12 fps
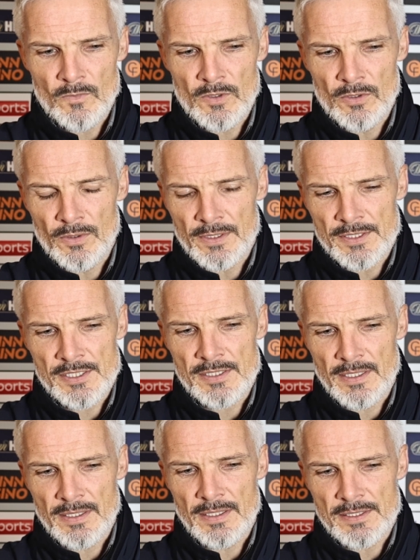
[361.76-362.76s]

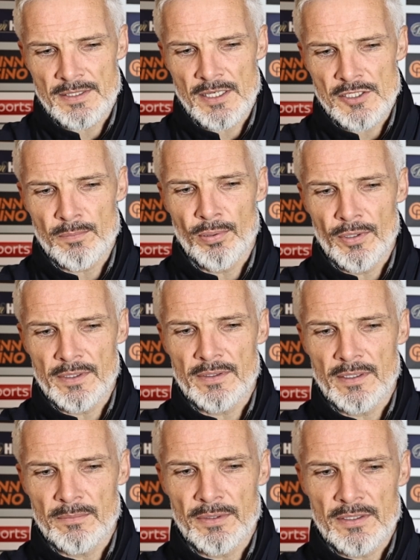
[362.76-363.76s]
it's
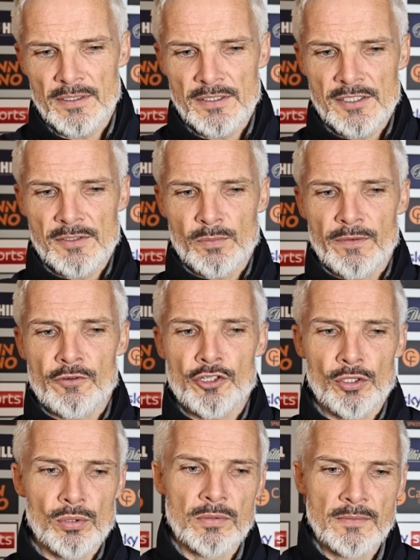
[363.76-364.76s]
disappointing because we've
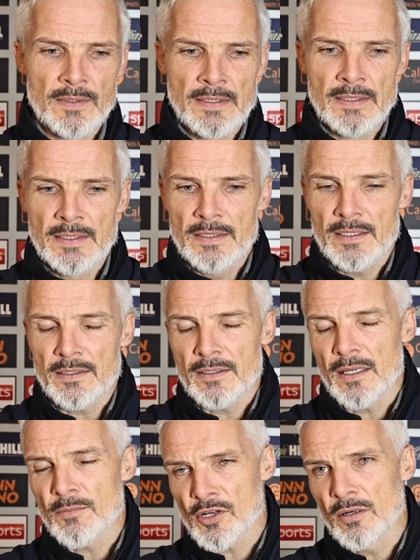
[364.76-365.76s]
shown in
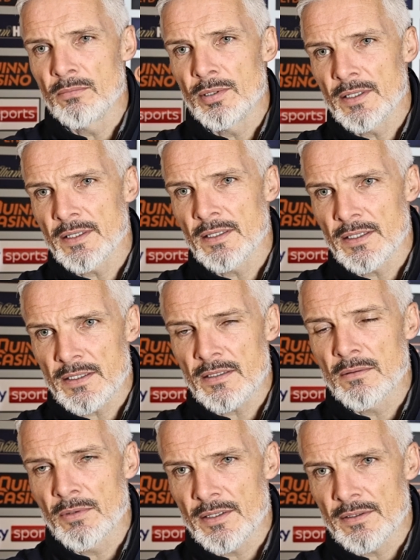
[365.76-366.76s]
games gone by, like
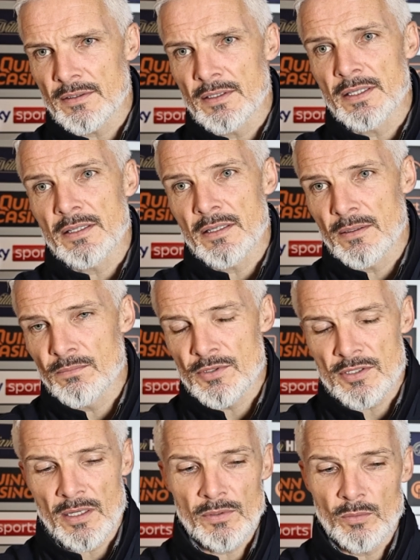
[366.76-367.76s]
Kilmarnock, like
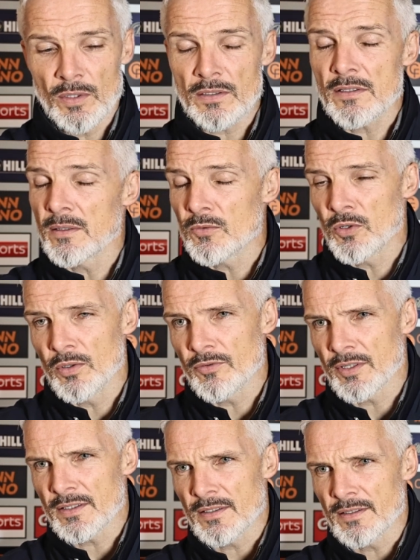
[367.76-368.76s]
Hibs, that we will keep going
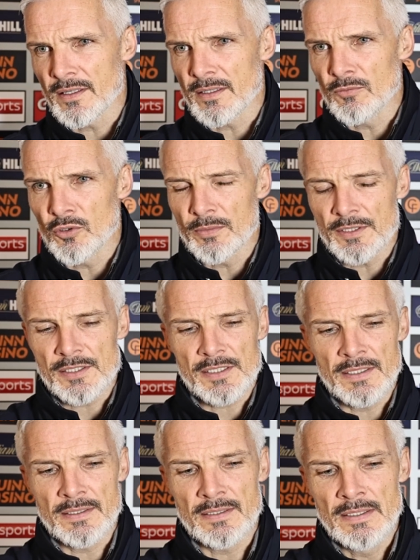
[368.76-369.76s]
right to the dying moments,
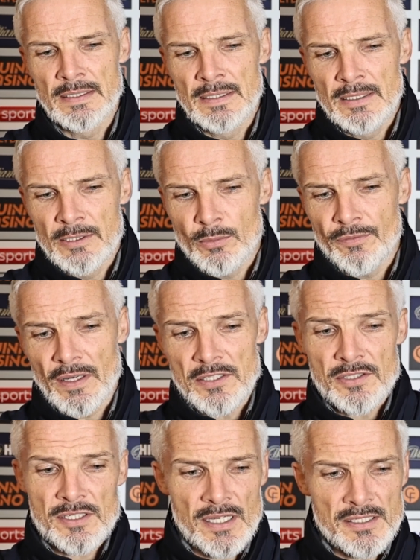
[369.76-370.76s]
and we've had
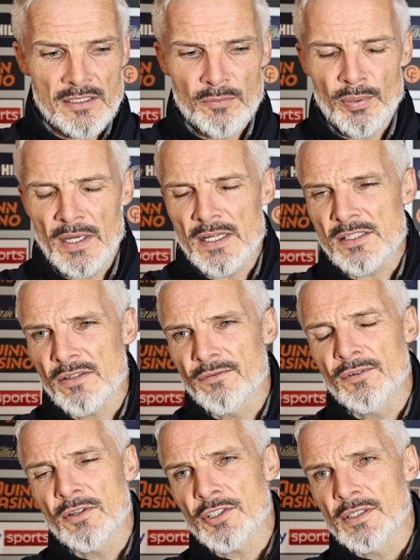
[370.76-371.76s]
success in the past.
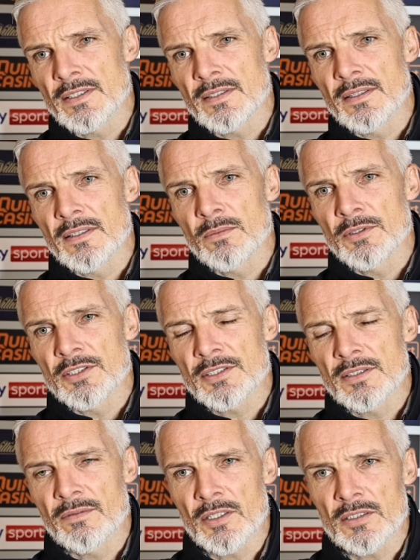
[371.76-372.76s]
Unfortunately tonight we
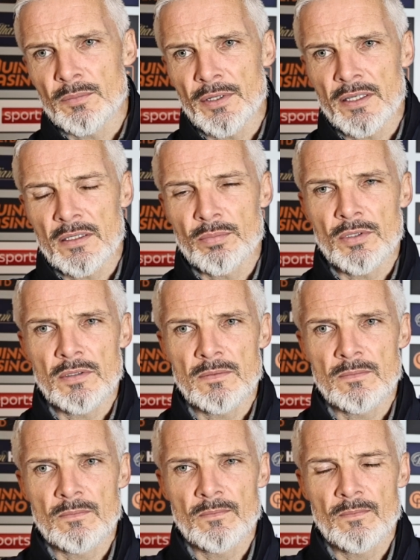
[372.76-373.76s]
just never got the break of the ball. Yeah,